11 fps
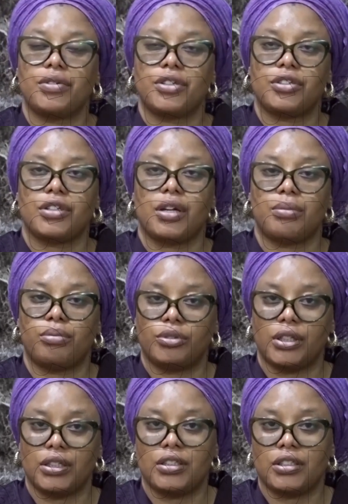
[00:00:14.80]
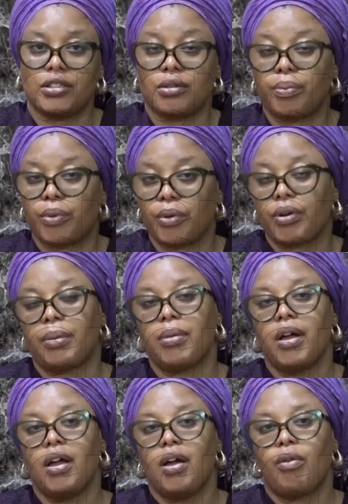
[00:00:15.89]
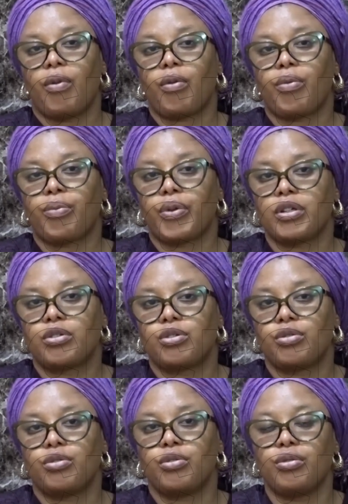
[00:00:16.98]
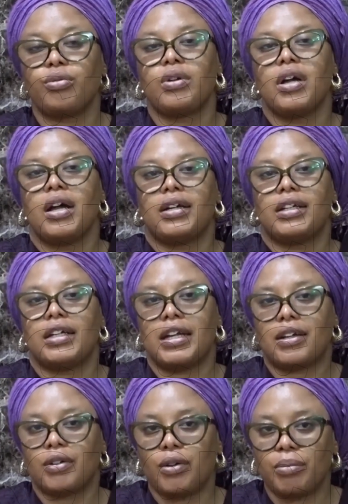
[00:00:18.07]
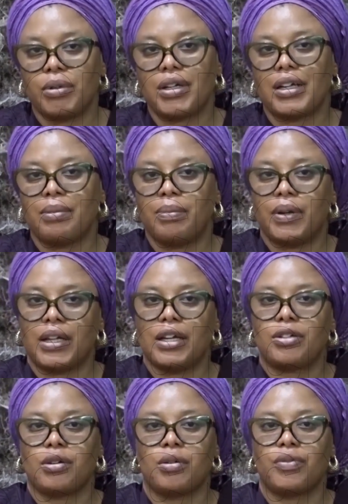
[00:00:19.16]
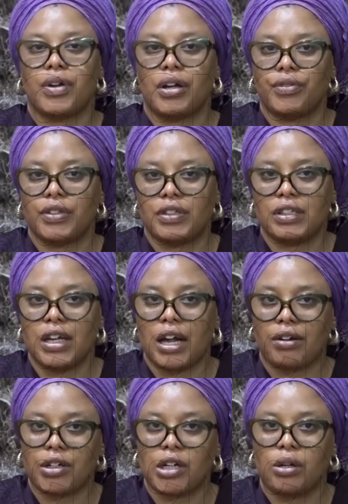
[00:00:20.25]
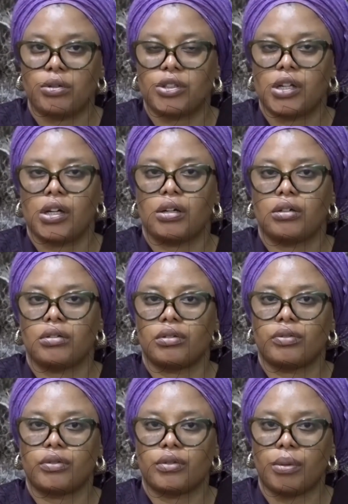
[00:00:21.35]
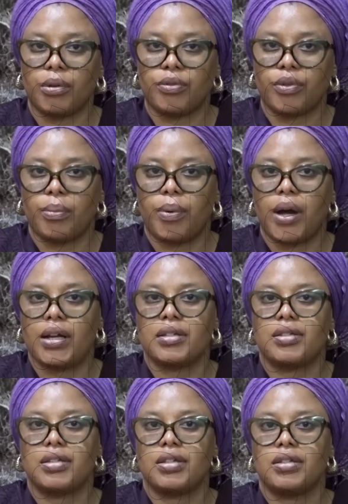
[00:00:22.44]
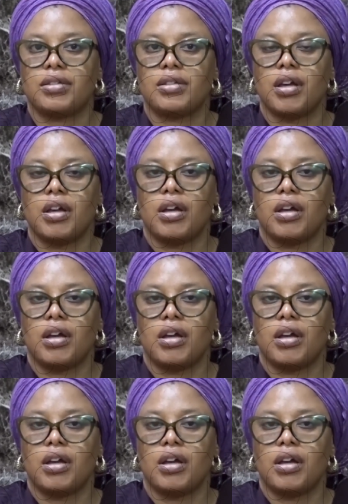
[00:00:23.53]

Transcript: Vision Abuja. This is a program where we bring to you the economic implication of everything agriculture, coming from policies,